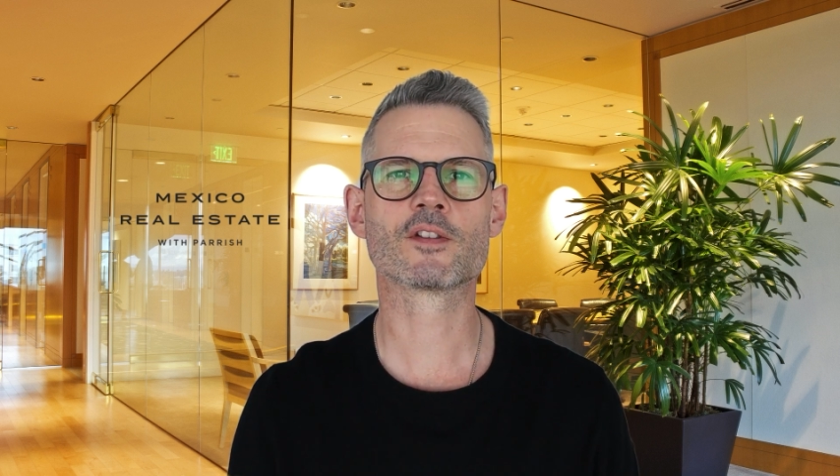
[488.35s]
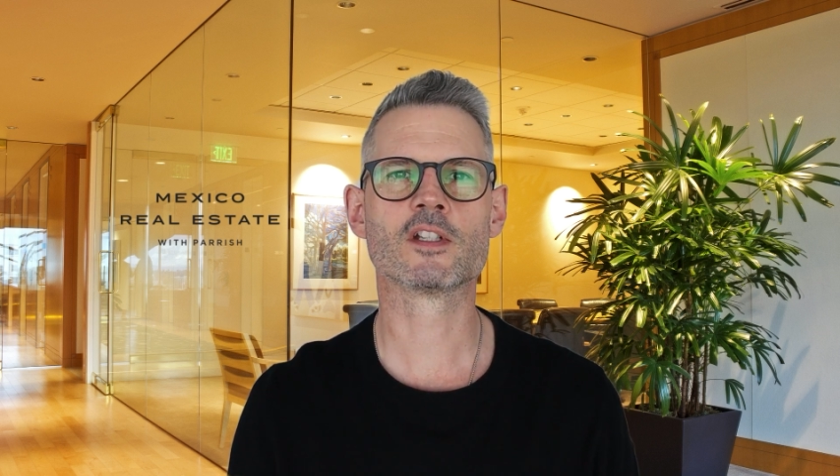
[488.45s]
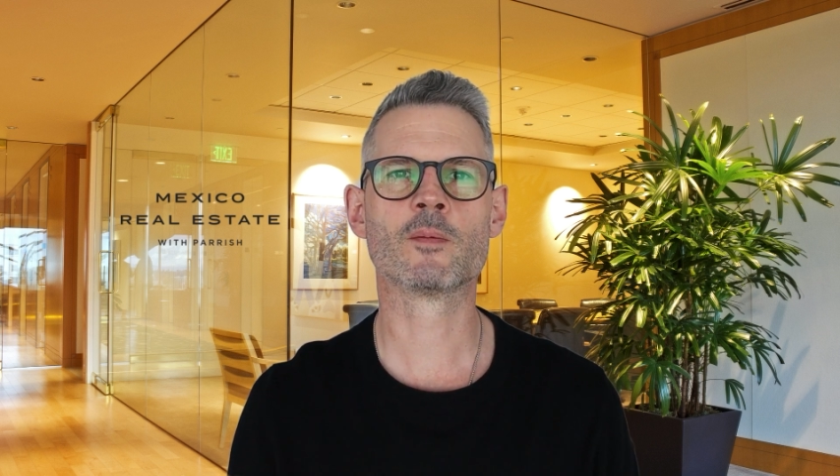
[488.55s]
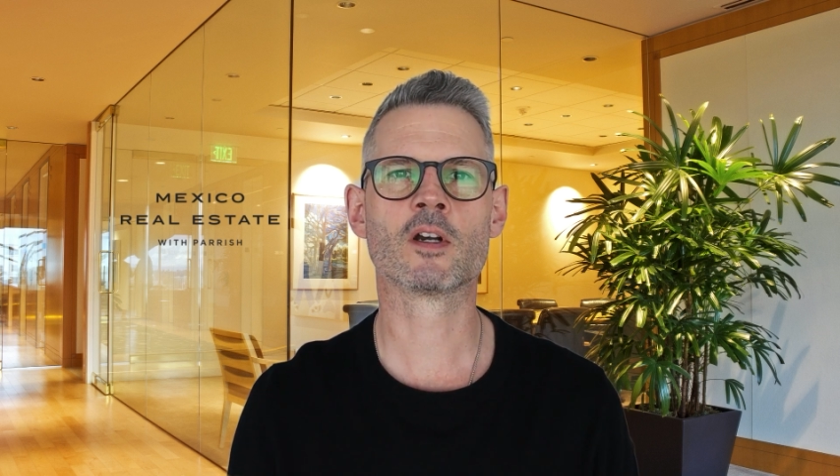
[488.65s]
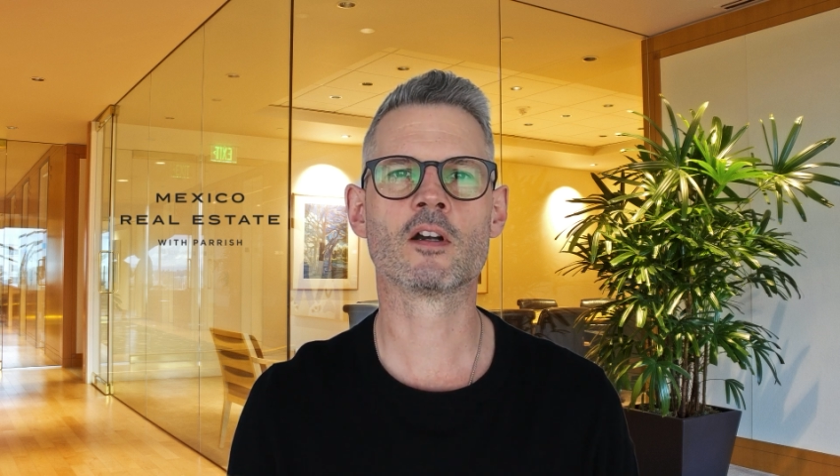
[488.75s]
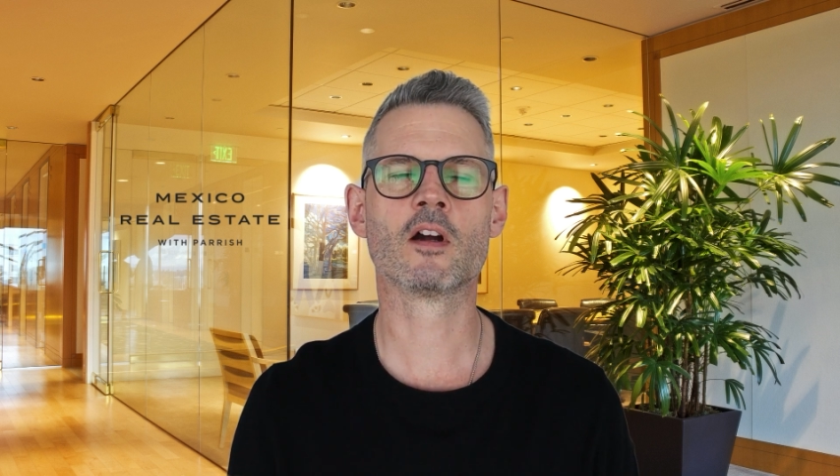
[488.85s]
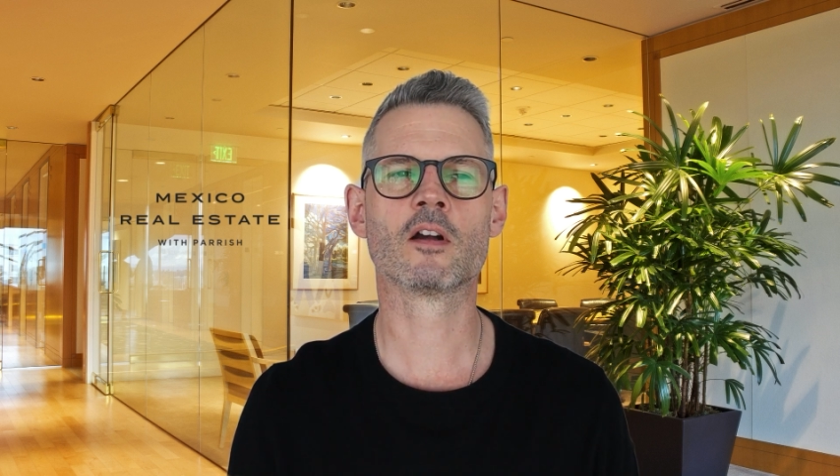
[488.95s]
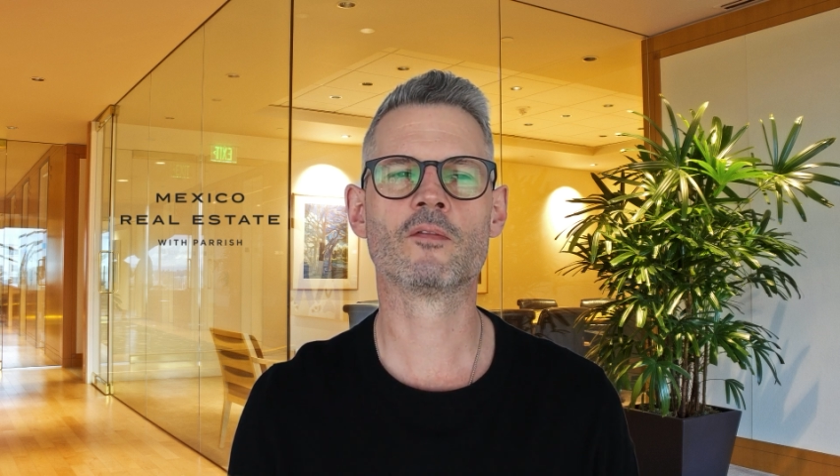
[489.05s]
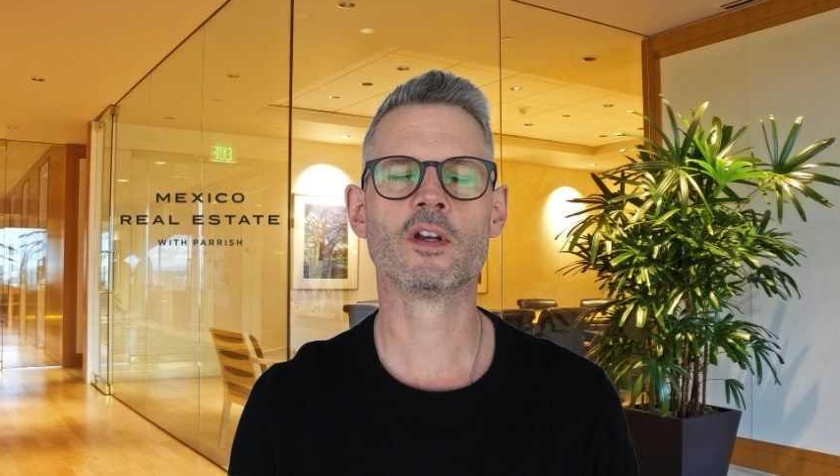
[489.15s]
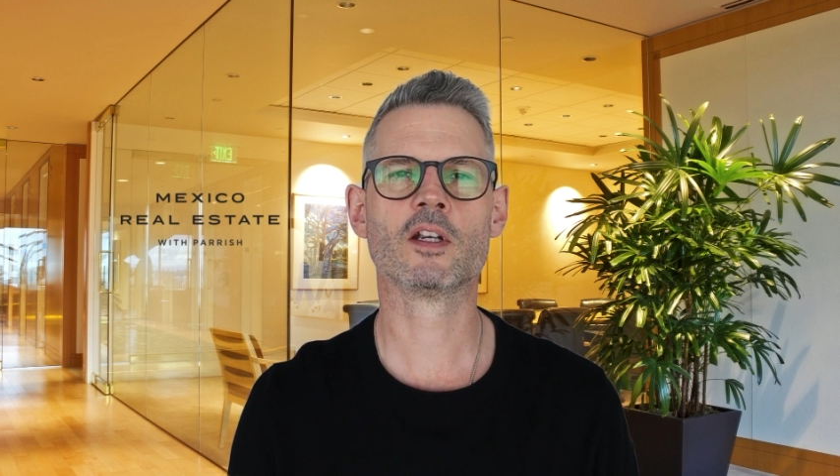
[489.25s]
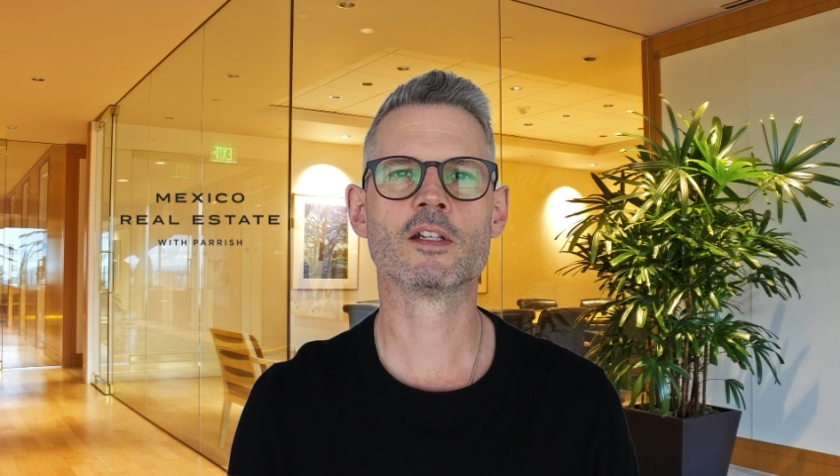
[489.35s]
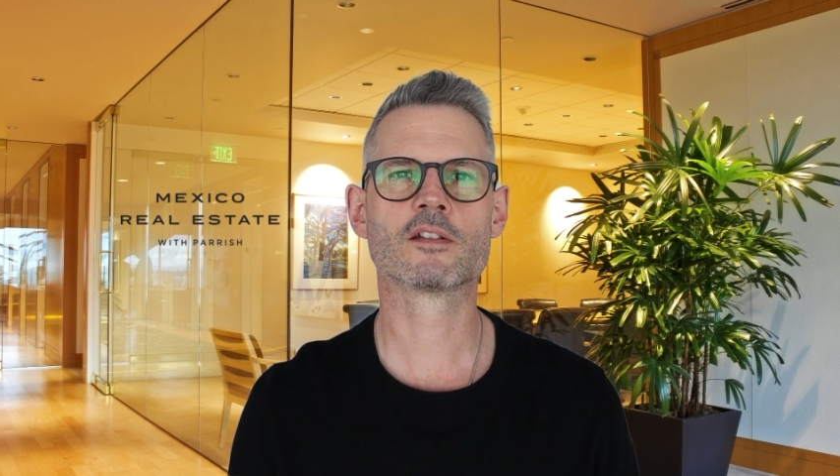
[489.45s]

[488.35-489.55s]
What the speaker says: Some are very